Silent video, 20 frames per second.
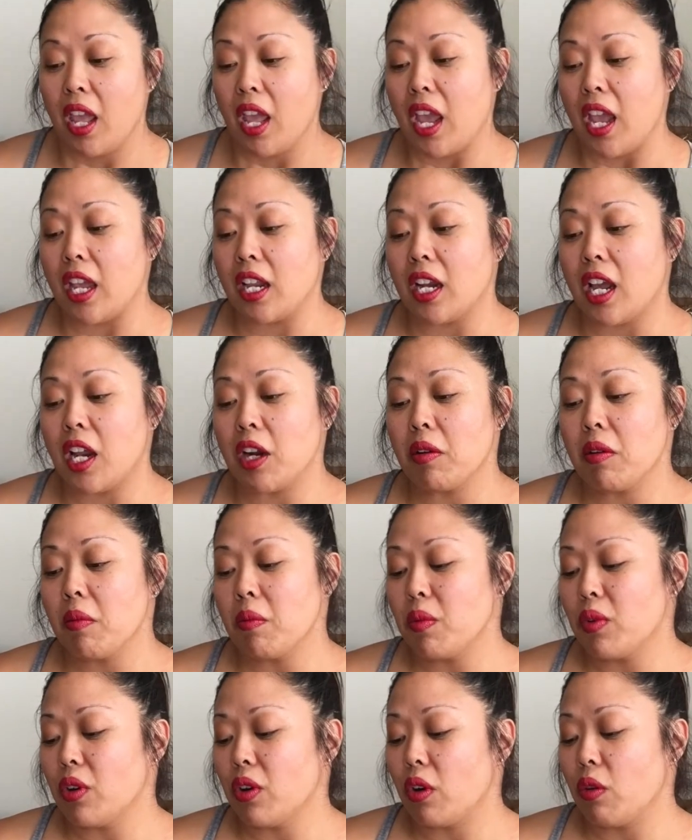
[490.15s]
And I
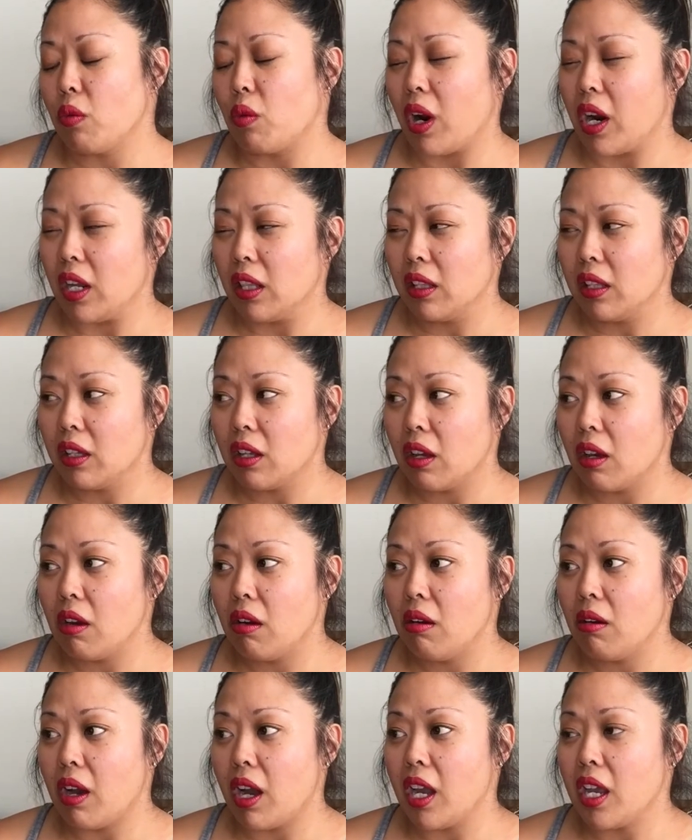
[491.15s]
remember a while
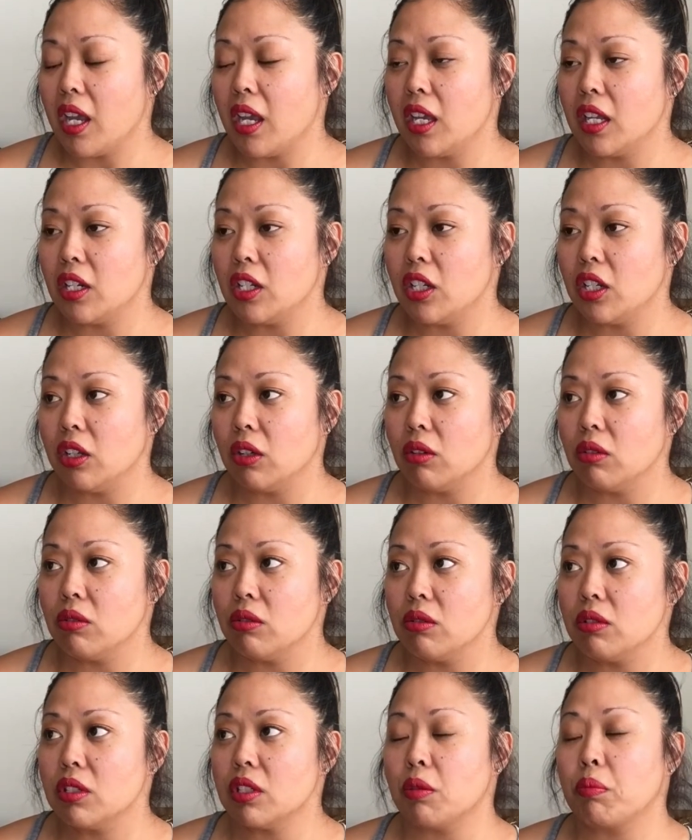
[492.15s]
ago I had
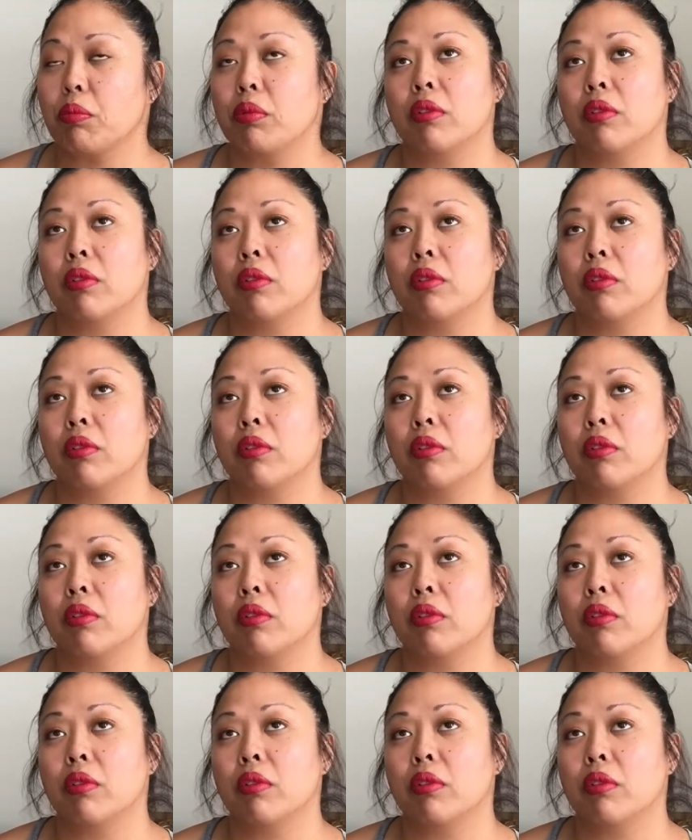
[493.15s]
used a